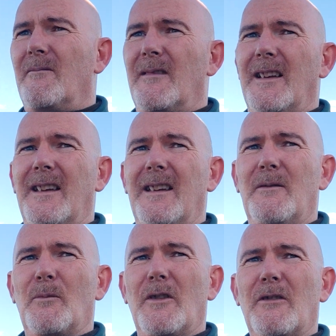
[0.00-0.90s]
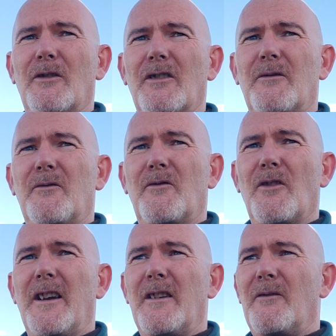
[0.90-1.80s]
And we're on a
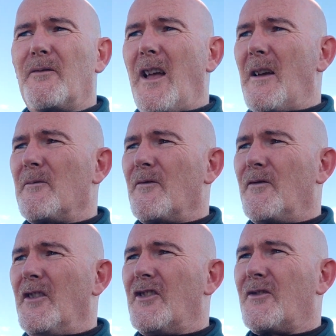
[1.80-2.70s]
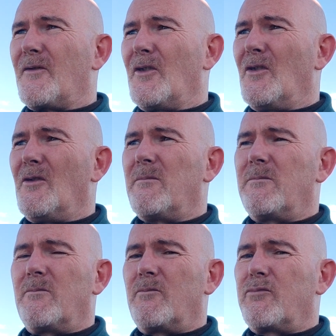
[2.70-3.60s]
drain I haven't fished for
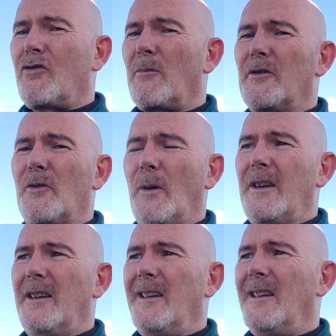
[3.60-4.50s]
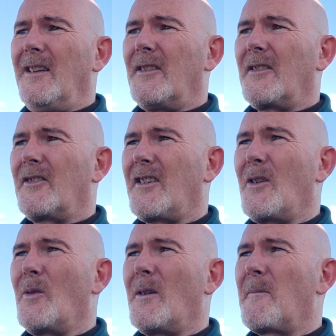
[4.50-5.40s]
probably 20 years, so